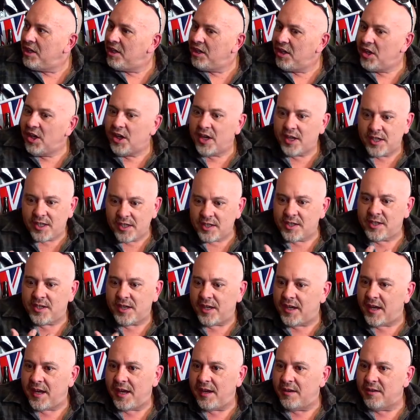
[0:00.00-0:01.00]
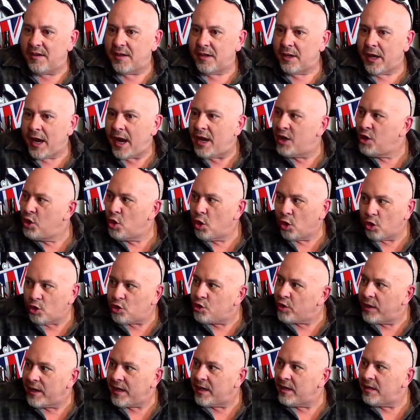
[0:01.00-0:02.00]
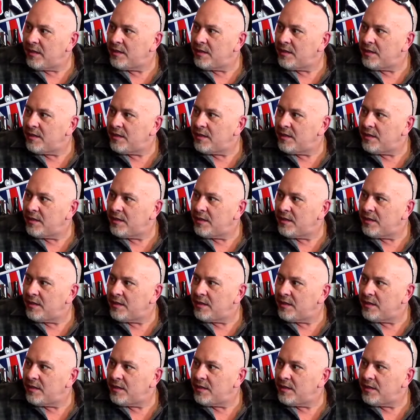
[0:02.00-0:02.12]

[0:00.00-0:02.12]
You could just sit here and not drink it.